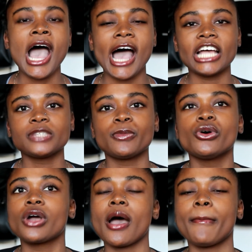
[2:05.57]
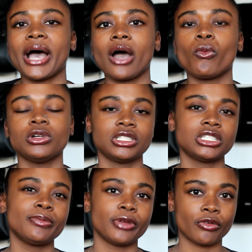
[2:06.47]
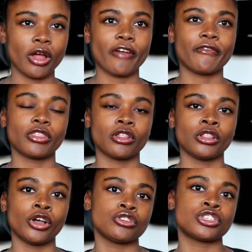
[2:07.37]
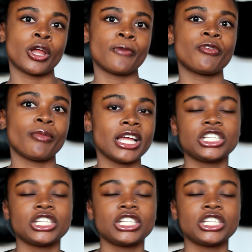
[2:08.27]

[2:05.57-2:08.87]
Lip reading: I spoke about wanting to be around for the long term for my